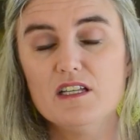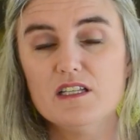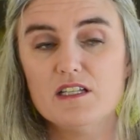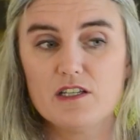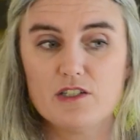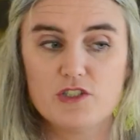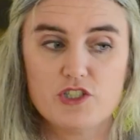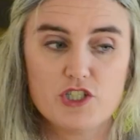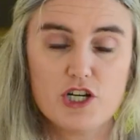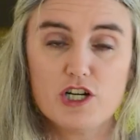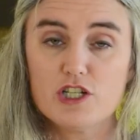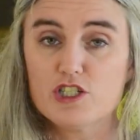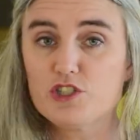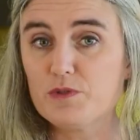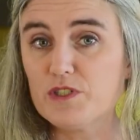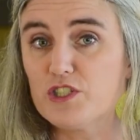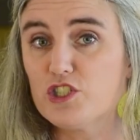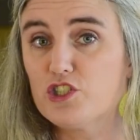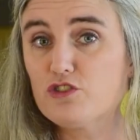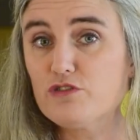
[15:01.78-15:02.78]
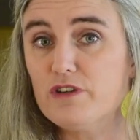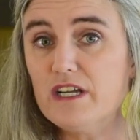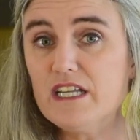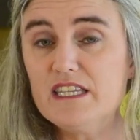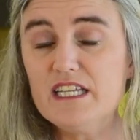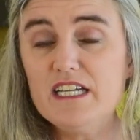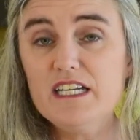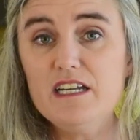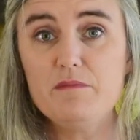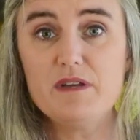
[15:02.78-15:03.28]
The church was
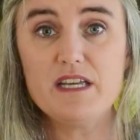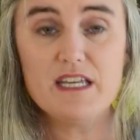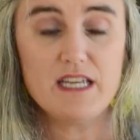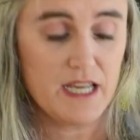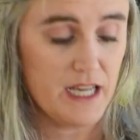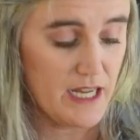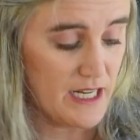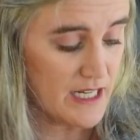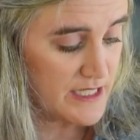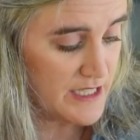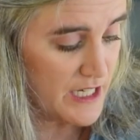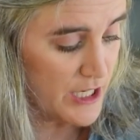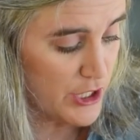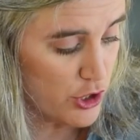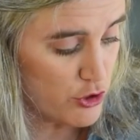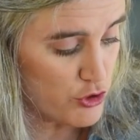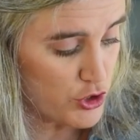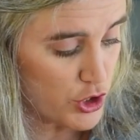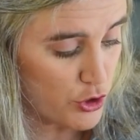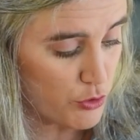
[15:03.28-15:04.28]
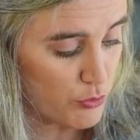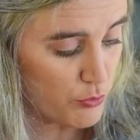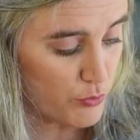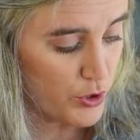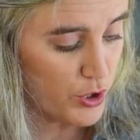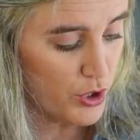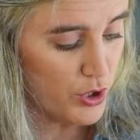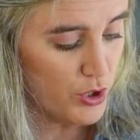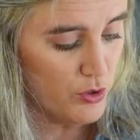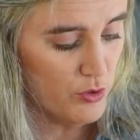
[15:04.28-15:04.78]
strengthened. It, be- it continued to
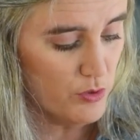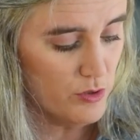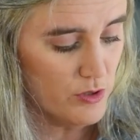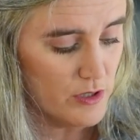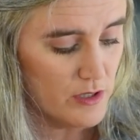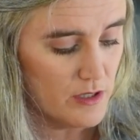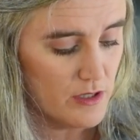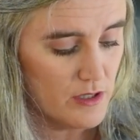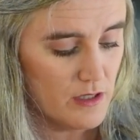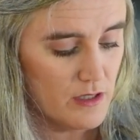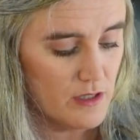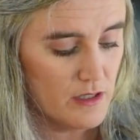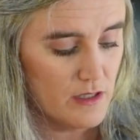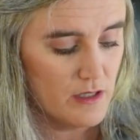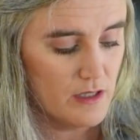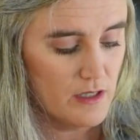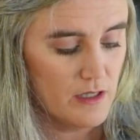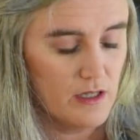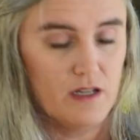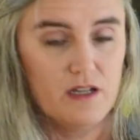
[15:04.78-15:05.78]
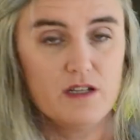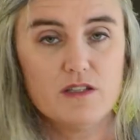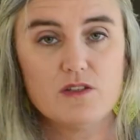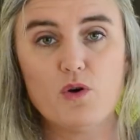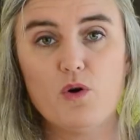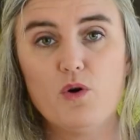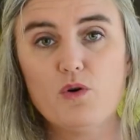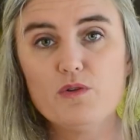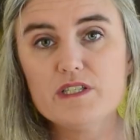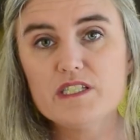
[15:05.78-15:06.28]
grow. The
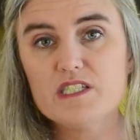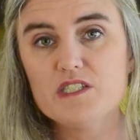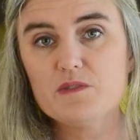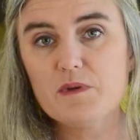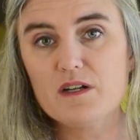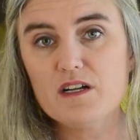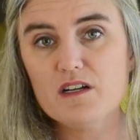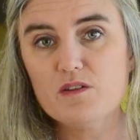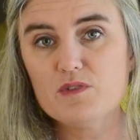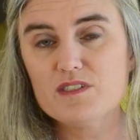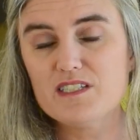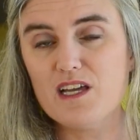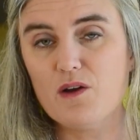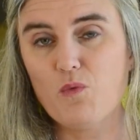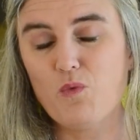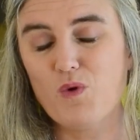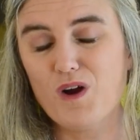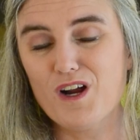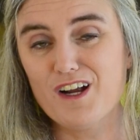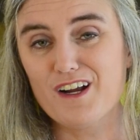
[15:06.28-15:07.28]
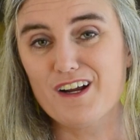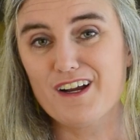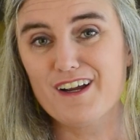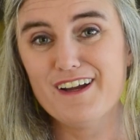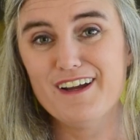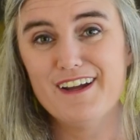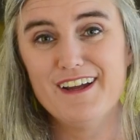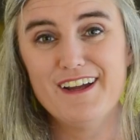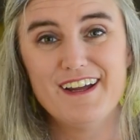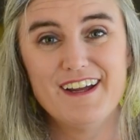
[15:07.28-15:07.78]
Holy Spirit was at work.
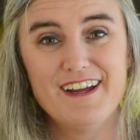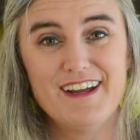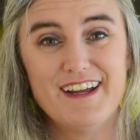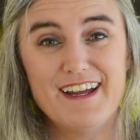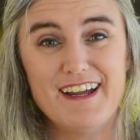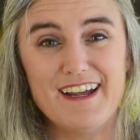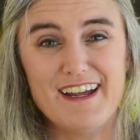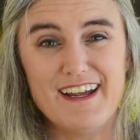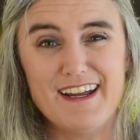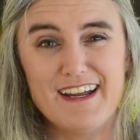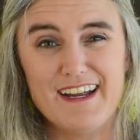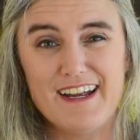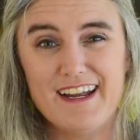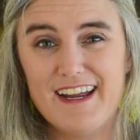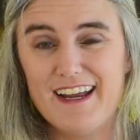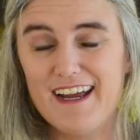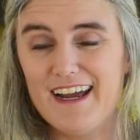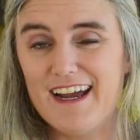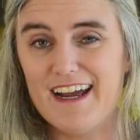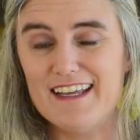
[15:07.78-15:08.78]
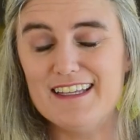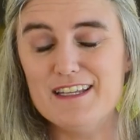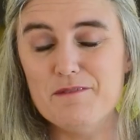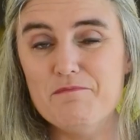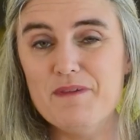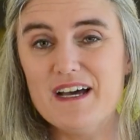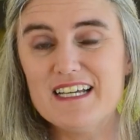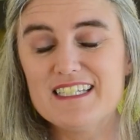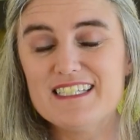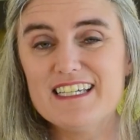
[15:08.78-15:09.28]
And the
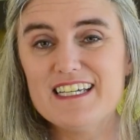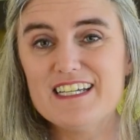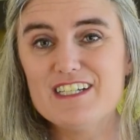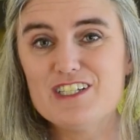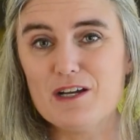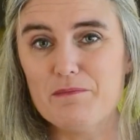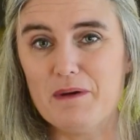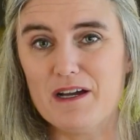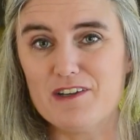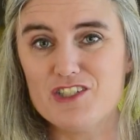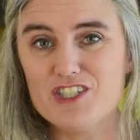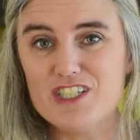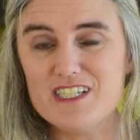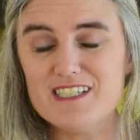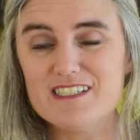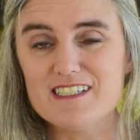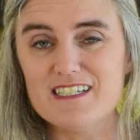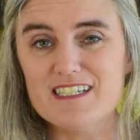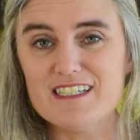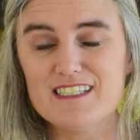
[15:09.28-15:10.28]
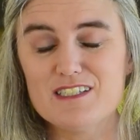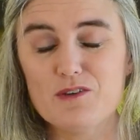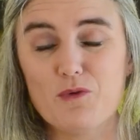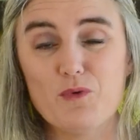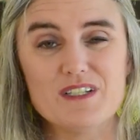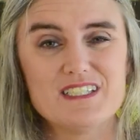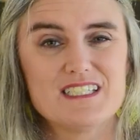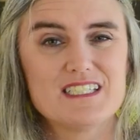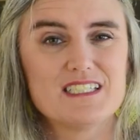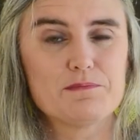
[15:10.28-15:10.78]
message about Jesus
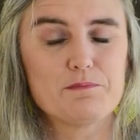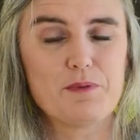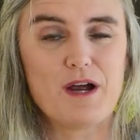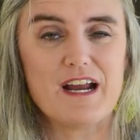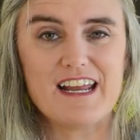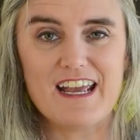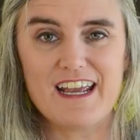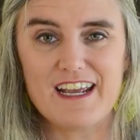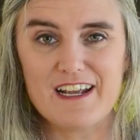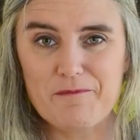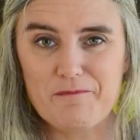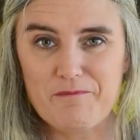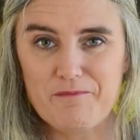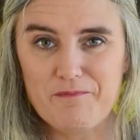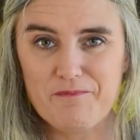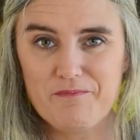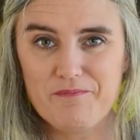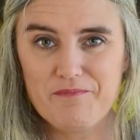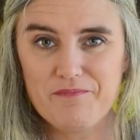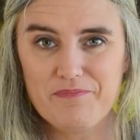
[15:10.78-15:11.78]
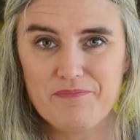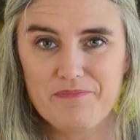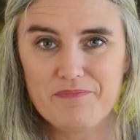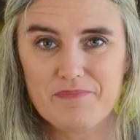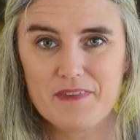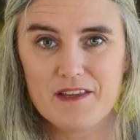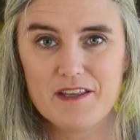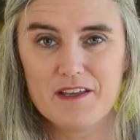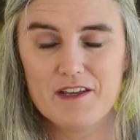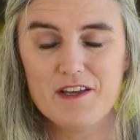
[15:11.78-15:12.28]
was spreading
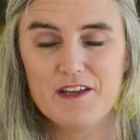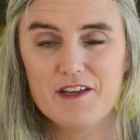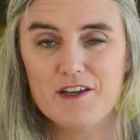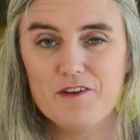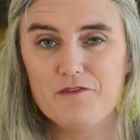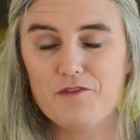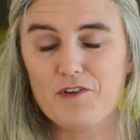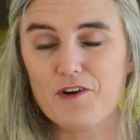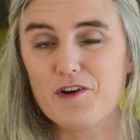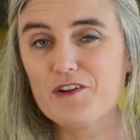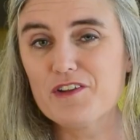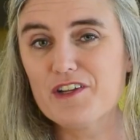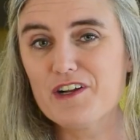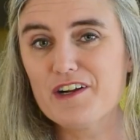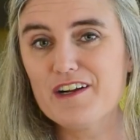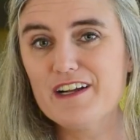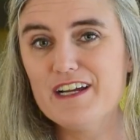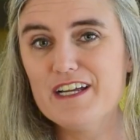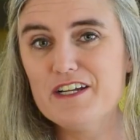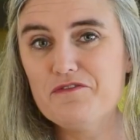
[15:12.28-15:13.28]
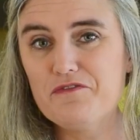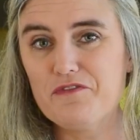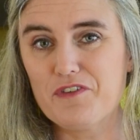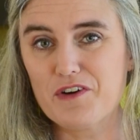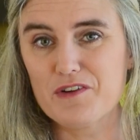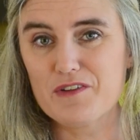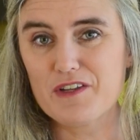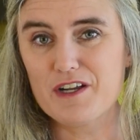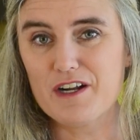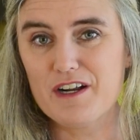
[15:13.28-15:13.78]
further and
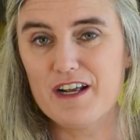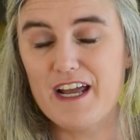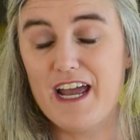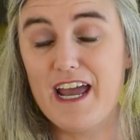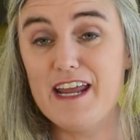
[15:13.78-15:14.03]
further.